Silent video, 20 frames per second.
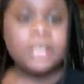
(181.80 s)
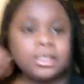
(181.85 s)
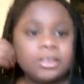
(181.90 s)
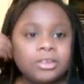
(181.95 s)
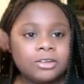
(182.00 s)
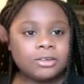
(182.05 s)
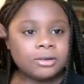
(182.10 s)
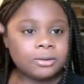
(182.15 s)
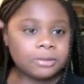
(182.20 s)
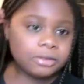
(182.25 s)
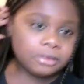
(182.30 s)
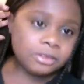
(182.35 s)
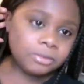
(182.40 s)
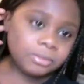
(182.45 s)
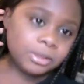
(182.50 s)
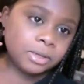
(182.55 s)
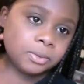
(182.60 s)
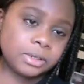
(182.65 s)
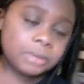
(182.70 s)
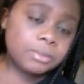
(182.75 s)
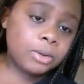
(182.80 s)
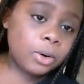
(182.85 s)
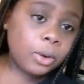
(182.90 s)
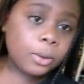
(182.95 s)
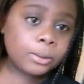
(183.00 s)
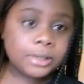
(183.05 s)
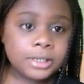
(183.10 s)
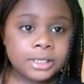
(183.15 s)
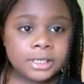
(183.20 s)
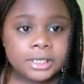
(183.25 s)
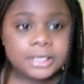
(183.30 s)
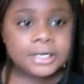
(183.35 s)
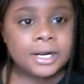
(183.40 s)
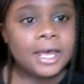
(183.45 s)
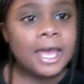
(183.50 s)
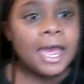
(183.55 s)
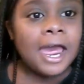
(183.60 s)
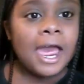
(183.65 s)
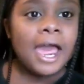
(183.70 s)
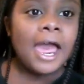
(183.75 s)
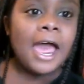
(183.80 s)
like it. So this is me when I'm holding it.